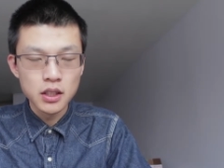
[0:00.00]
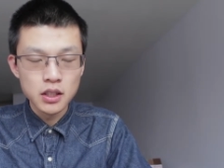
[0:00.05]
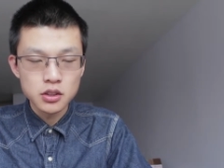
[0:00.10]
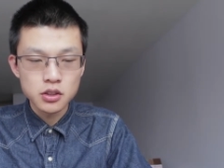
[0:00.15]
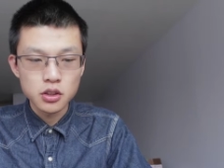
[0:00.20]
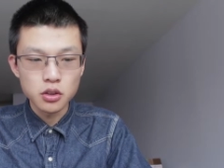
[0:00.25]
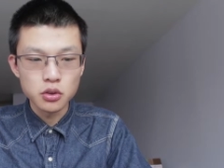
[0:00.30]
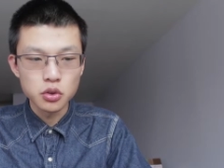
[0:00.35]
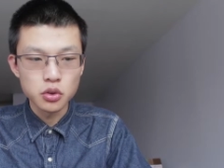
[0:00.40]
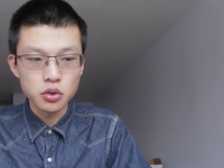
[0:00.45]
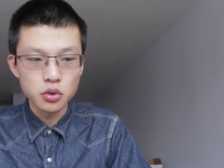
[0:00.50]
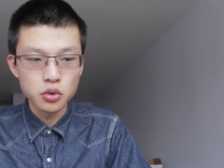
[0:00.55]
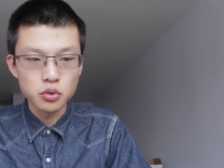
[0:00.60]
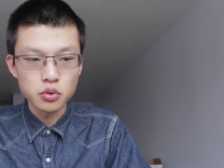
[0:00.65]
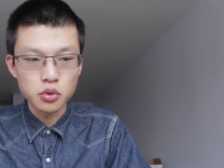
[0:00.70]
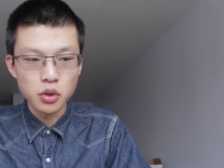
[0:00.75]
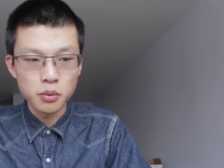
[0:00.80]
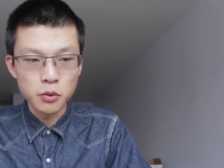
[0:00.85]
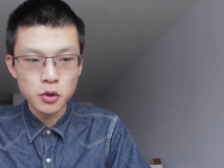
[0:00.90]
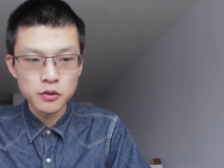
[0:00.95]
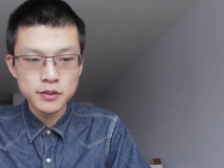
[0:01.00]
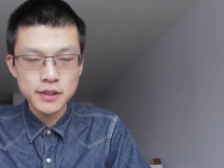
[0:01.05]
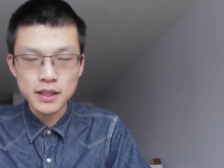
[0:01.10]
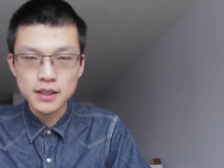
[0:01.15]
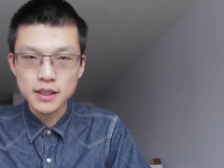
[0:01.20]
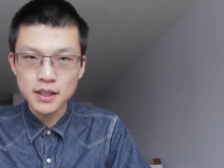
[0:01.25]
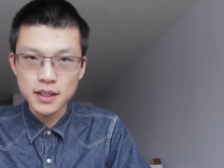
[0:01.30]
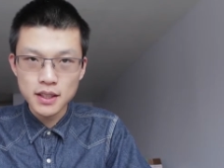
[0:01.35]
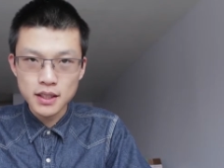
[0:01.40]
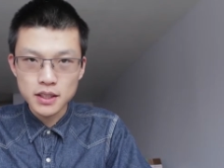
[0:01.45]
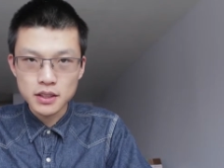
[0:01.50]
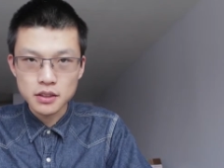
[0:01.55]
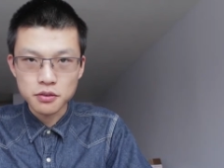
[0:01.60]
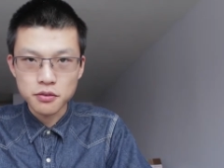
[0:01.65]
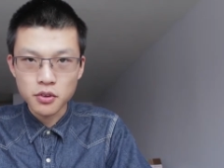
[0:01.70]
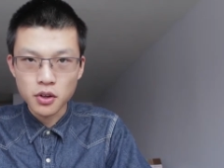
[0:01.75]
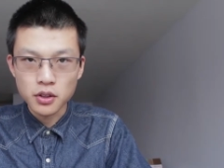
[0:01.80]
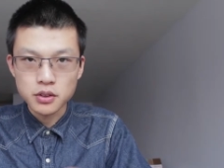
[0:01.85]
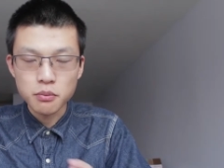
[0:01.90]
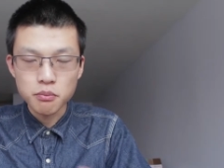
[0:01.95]
So you remove that heat
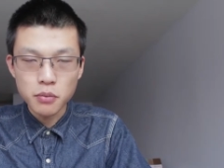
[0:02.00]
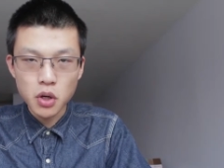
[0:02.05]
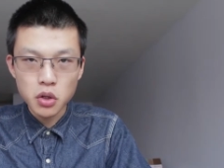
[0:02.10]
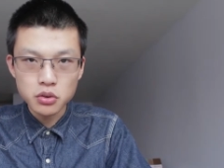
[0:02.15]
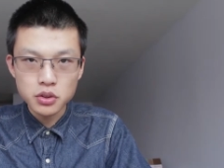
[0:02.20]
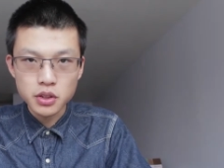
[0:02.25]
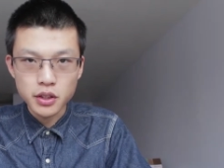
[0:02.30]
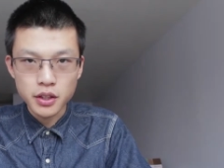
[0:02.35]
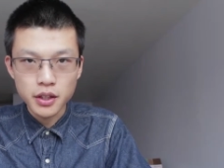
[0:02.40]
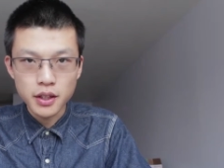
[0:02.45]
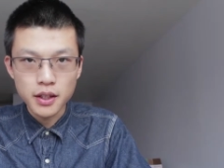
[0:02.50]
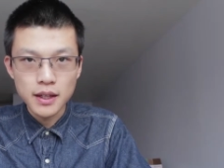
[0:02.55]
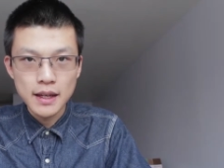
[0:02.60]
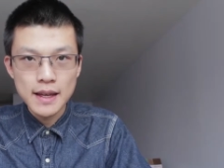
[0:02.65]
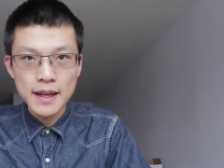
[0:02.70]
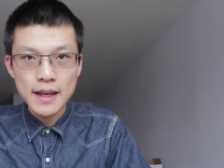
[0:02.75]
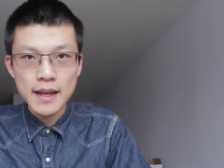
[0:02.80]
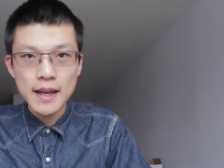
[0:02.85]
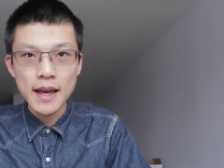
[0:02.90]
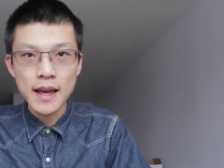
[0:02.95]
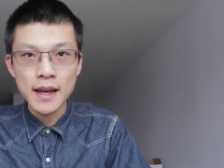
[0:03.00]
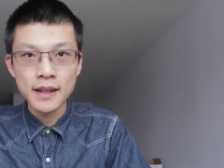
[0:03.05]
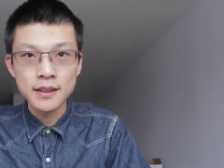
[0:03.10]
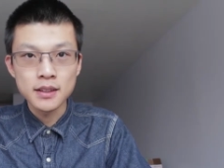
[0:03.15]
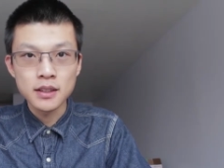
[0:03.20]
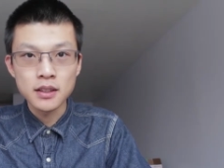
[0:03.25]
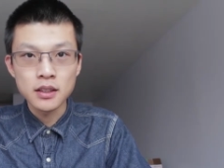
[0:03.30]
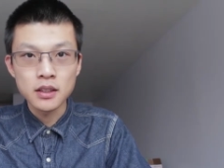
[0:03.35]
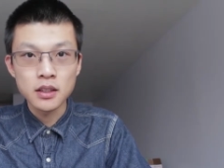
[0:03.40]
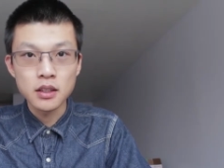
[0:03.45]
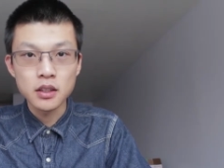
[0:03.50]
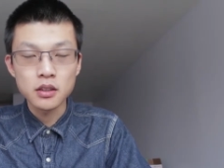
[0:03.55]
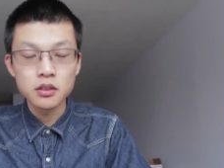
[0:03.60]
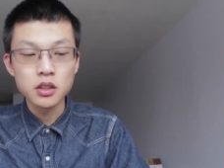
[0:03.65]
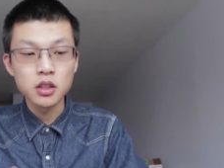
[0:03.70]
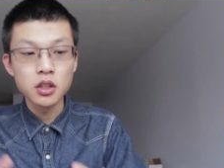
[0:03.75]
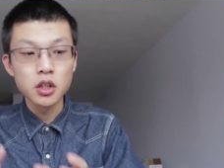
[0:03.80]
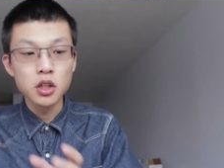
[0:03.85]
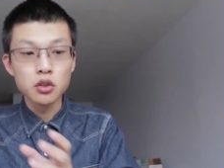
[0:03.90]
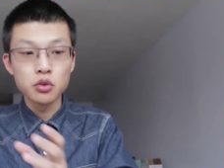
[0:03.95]
from the motor and
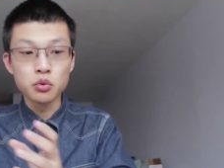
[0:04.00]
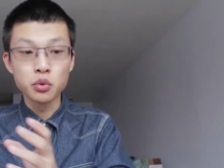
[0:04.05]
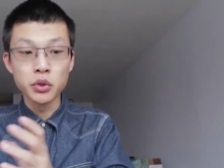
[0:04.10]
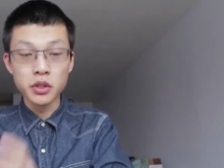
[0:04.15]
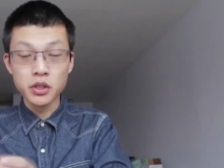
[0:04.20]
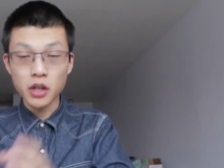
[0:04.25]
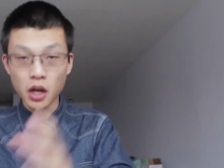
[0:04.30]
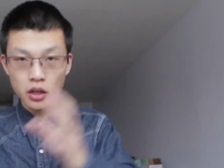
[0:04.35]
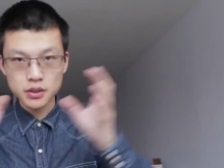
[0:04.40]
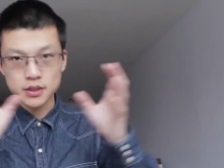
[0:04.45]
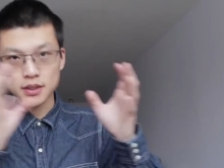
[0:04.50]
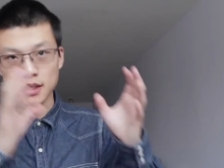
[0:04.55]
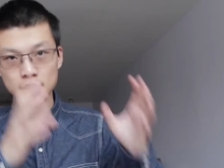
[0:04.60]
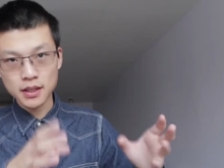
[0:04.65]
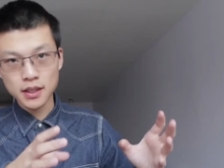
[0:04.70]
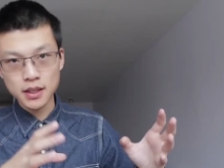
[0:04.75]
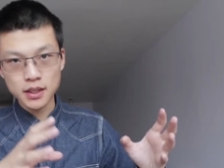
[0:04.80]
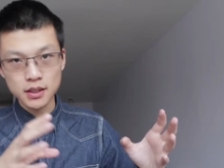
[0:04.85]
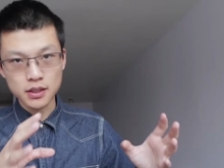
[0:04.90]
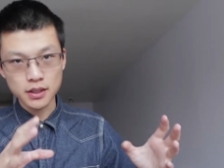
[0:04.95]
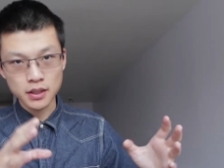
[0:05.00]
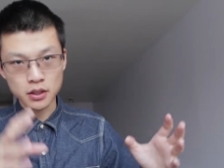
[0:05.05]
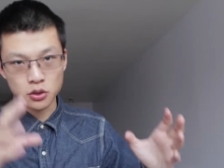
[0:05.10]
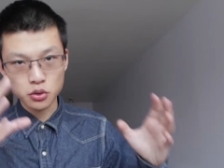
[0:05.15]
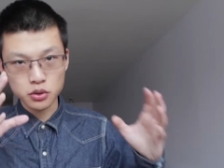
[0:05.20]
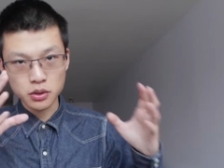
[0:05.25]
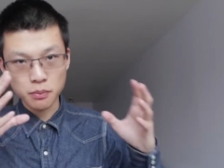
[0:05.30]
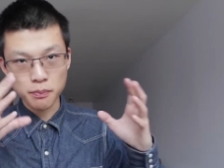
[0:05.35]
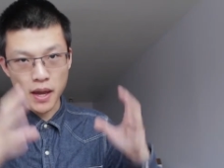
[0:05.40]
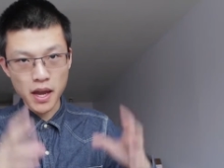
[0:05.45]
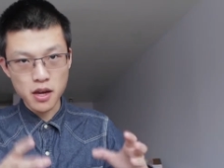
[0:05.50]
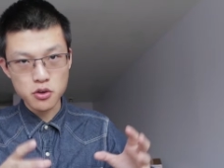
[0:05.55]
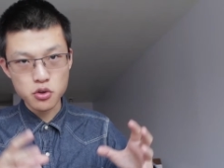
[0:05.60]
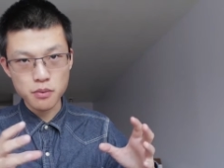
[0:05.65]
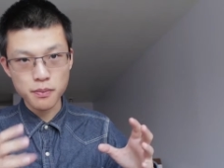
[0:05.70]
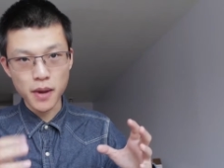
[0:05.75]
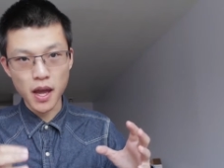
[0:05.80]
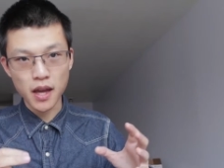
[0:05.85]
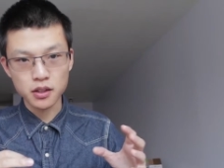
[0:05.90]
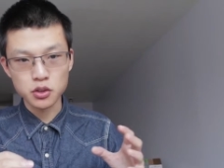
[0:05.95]
reroute that heat into the
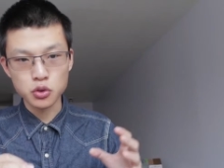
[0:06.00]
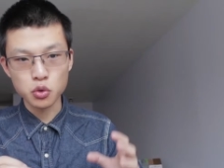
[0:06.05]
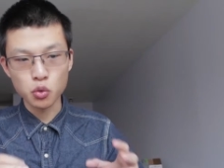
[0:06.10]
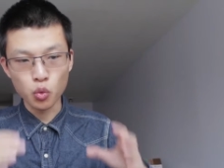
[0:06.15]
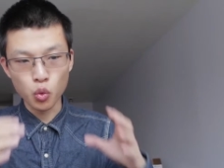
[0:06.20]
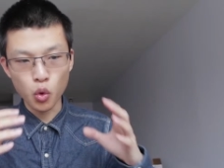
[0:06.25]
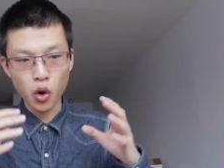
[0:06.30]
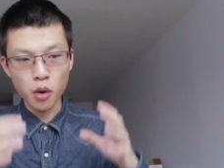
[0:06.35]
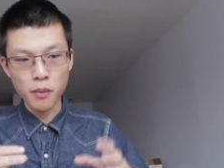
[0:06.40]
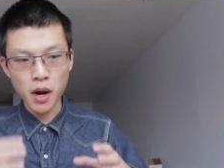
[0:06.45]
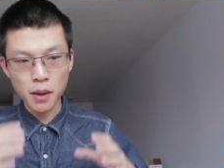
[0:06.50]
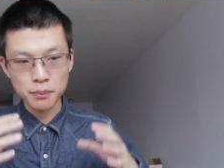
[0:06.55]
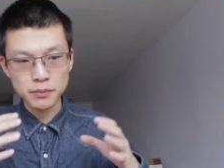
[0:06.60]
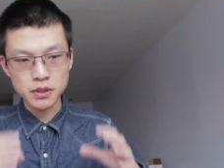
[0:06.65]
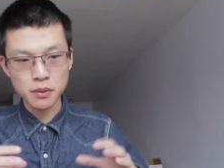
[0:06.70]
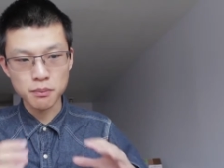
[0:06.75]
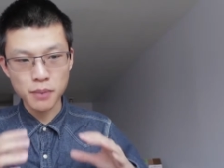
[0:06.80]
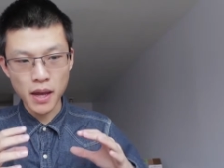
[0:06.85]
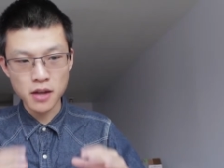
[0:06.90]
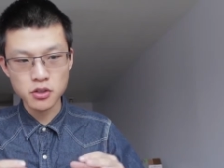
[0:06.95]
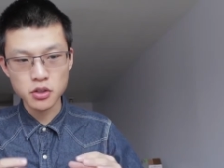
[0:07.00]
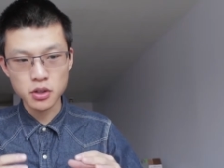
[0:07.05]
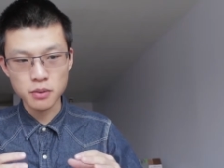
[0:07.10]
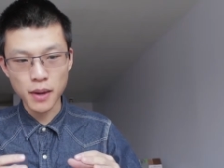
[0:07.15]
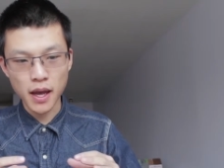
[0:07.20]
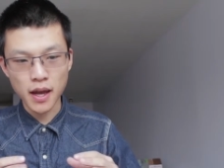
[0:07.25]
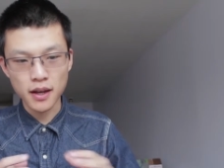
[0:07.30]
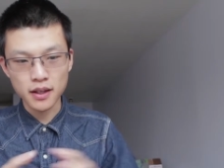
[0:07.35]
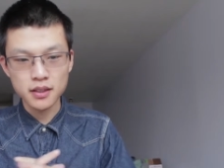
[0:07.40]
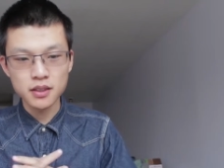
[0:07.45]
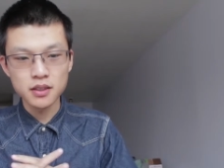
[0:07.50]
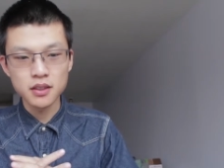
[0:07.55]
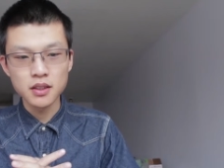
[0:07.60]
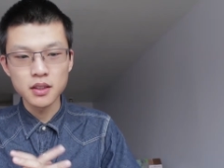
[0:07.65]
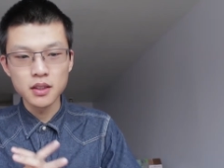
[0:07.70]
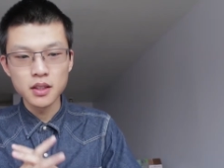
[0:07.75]
battery pack to warm up the battery pack.